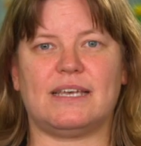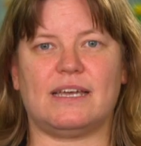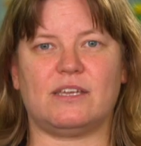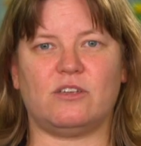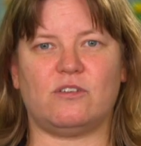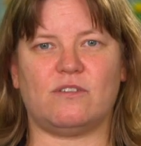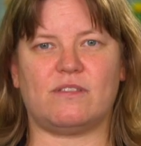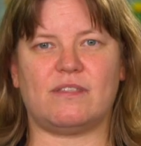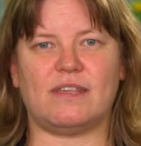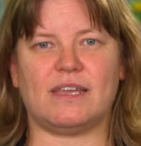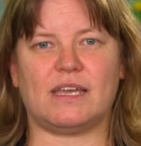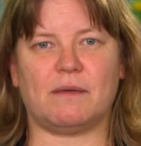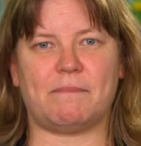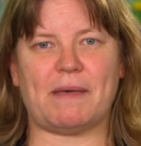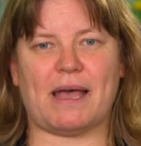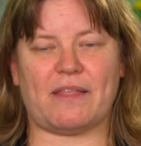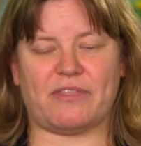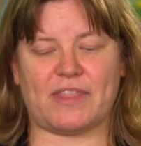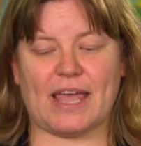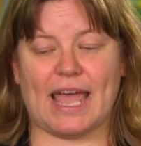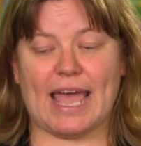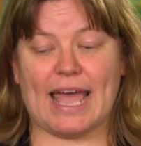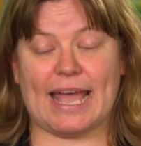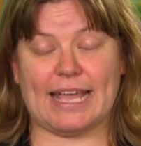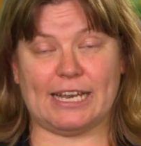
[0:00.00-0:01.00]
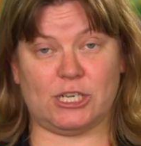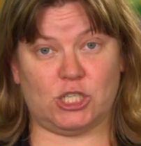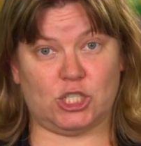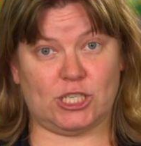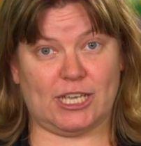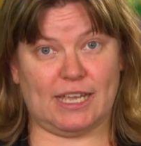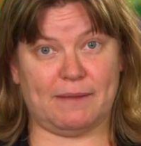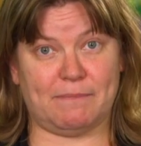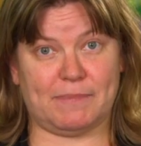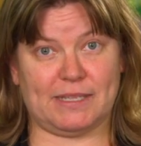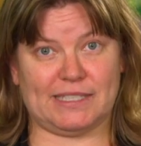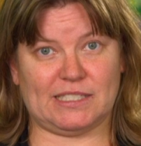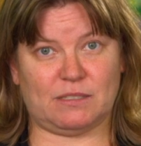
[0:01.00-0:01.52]
that you think about the hand
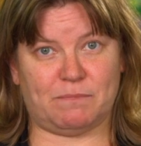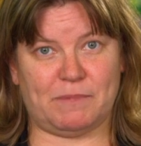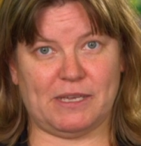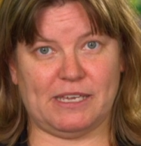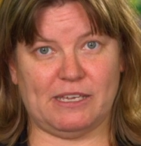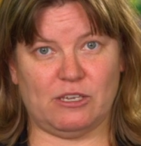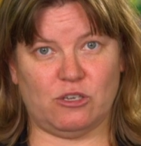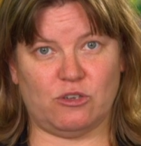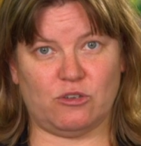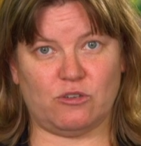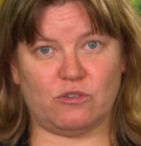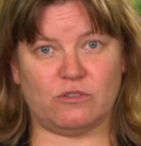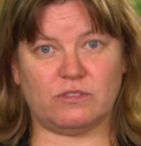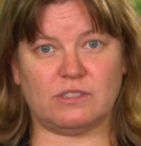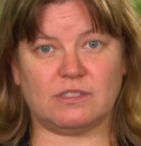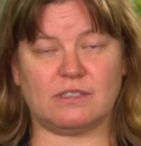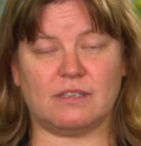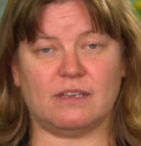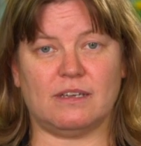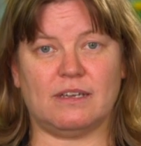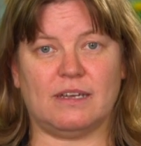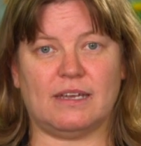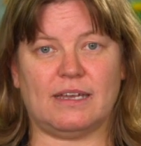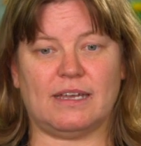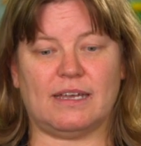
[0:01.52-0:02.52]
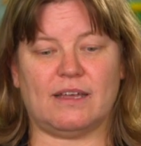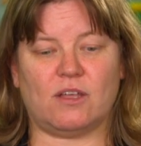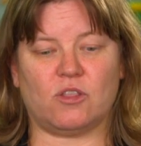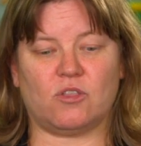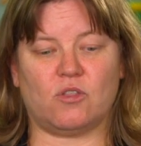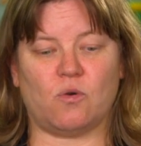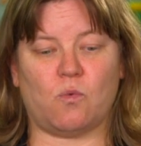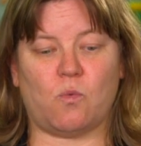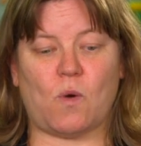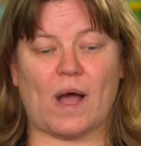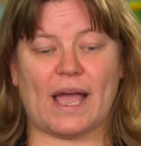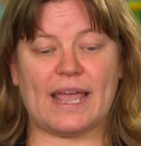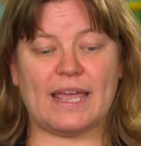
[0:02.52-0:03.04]
shape that's being used,
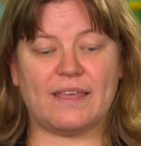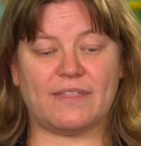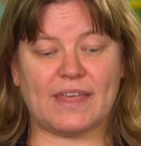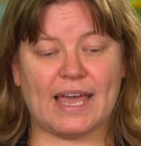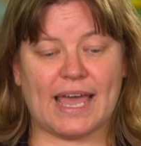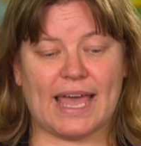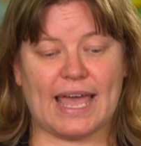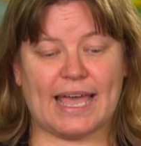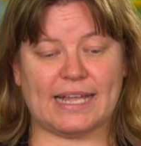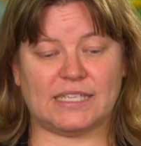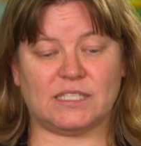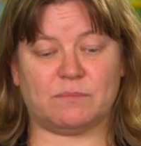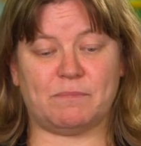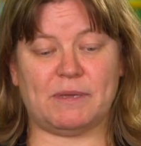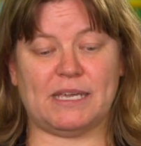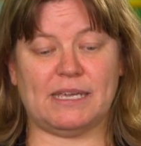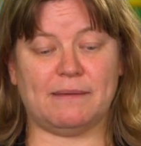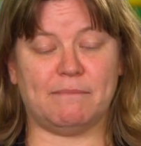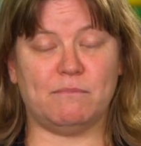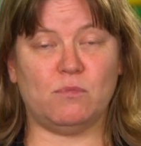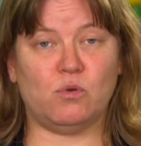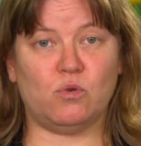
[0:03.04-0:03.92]
the way the hand's being